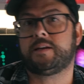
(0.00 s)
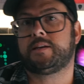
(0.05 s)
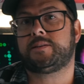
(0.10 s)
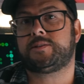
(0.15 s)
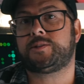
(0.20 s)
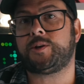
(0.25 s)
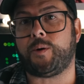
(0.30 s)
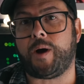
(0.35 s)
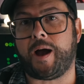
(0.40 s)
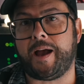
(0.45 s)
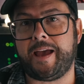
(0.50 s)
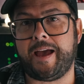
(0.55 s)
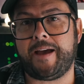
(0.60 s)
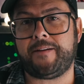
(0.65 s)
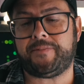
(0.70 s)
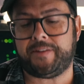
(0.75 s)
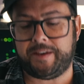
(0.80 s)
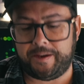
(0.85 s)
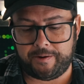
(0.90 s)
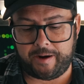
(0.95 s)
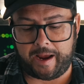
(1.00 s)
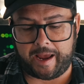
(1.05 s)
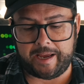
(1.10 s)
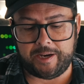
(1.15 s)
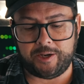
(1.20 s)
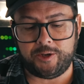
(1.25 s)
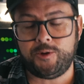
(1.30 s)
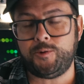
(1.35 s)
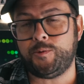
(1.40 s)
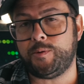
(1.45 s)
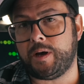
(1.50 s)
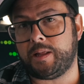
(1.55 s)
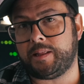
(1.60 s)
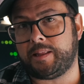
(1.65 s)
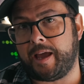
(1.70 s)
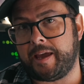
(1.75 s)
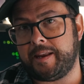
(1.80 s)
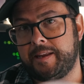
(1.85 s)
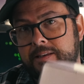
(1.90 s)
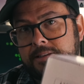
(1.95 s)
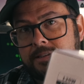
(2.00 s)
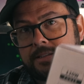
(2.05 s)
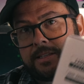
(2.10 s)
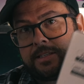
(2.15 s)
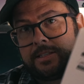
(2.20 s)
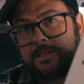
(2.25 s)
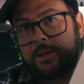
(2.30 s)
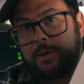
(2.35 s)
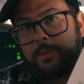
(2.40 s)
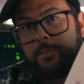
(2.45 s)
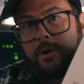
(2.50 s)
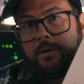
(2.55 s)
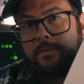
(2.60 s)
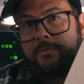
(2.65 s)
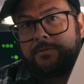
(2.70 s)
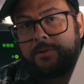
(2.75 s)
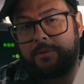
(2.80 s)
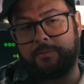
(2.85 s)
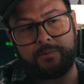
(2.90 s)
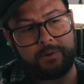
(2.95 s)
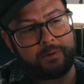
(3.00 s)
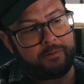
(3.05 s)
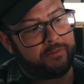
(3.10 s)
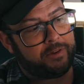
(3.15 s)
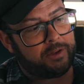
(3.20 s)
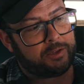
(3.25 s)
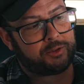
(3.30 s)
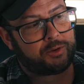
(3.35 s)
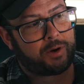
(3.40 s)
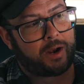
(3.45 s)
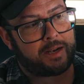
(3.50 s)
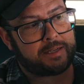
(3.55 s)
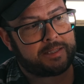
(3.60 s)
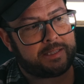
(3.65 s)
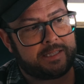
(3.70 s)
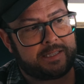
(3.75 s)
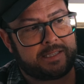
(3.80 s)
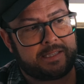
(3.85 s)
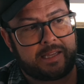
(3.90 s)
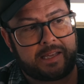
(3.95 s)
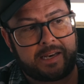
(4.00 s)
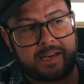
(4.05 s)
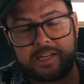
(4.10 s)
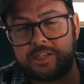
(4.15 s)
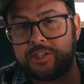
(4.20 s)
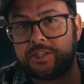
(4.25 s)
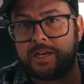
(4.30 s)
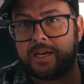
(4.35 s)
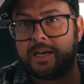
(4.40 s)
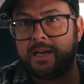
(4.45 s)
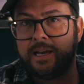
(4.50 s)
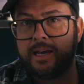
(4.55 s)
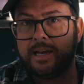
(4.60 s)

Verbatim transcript: So I have here a new lighting system from Viltrox. This is the Ninja